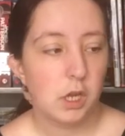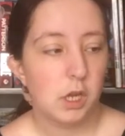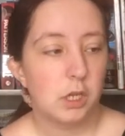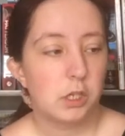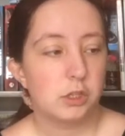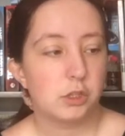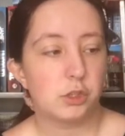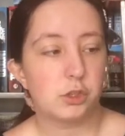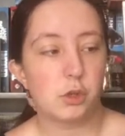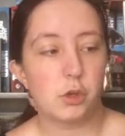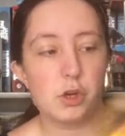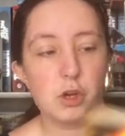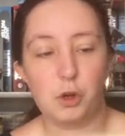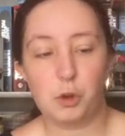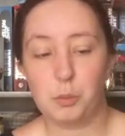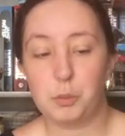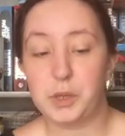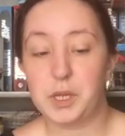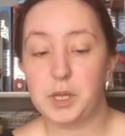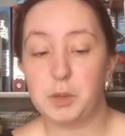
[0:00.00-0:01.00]
So it'll
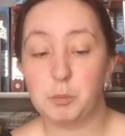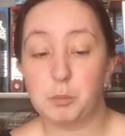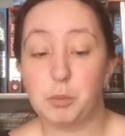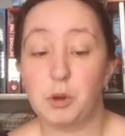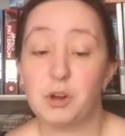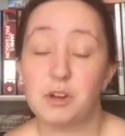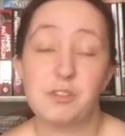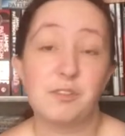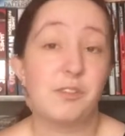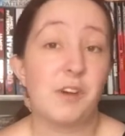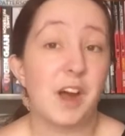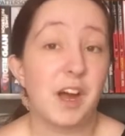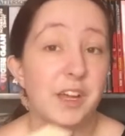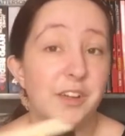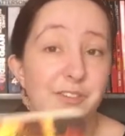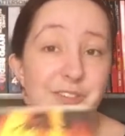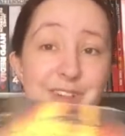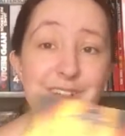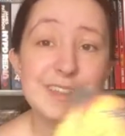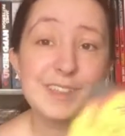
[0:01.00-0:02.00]
be book 5
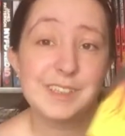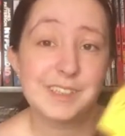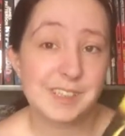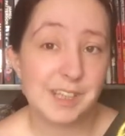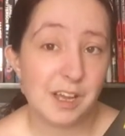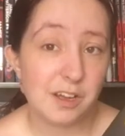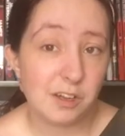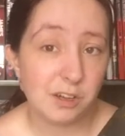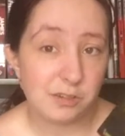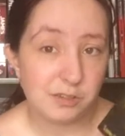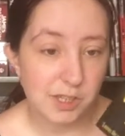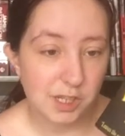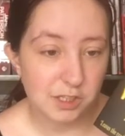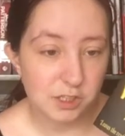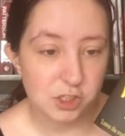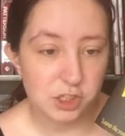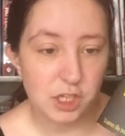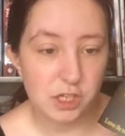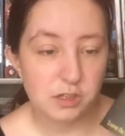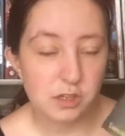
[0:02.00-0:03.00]
in the Saga of Darren
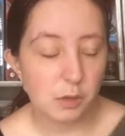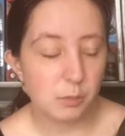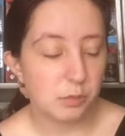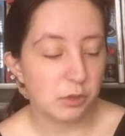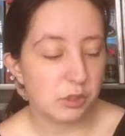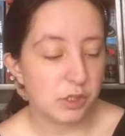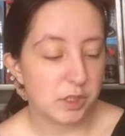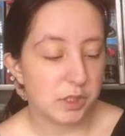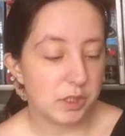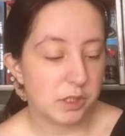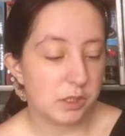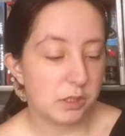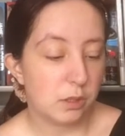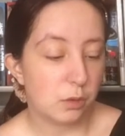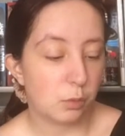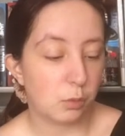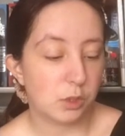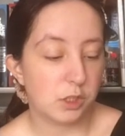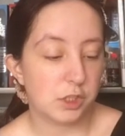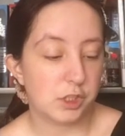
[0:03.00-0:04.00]
Shan that I'll be reading,
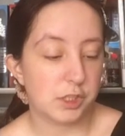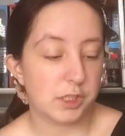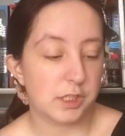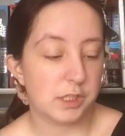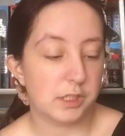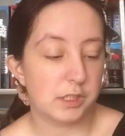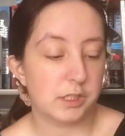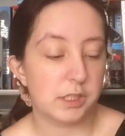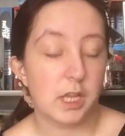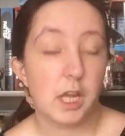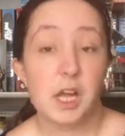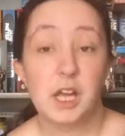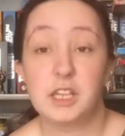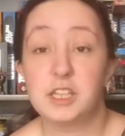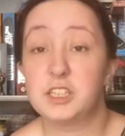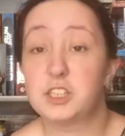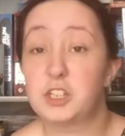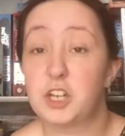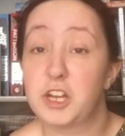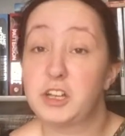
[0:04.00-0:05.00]
which is The
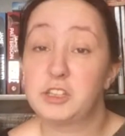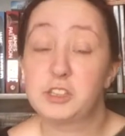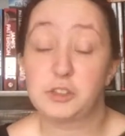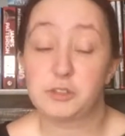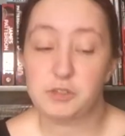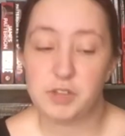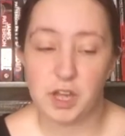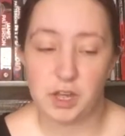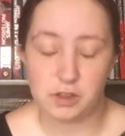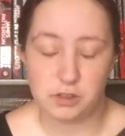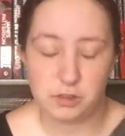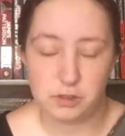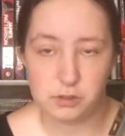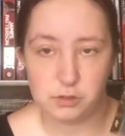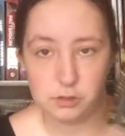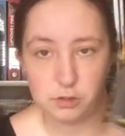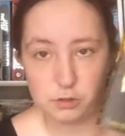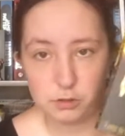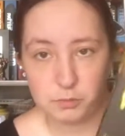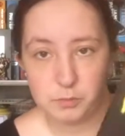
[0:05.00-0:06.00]
Trails of Death.
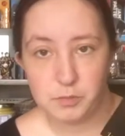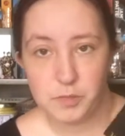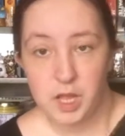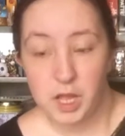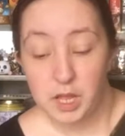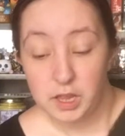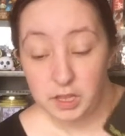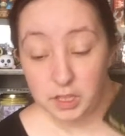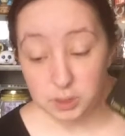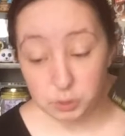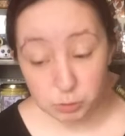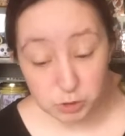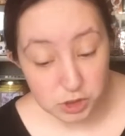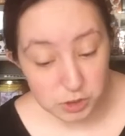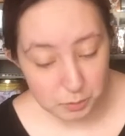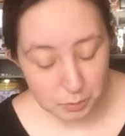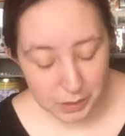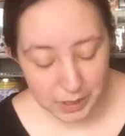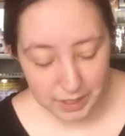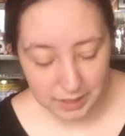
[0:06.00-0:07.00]
So that's what she
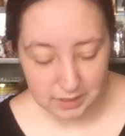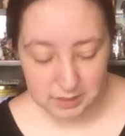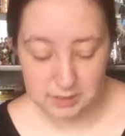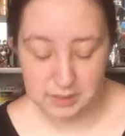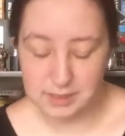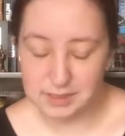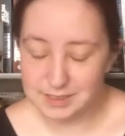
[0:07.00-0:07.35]
picked.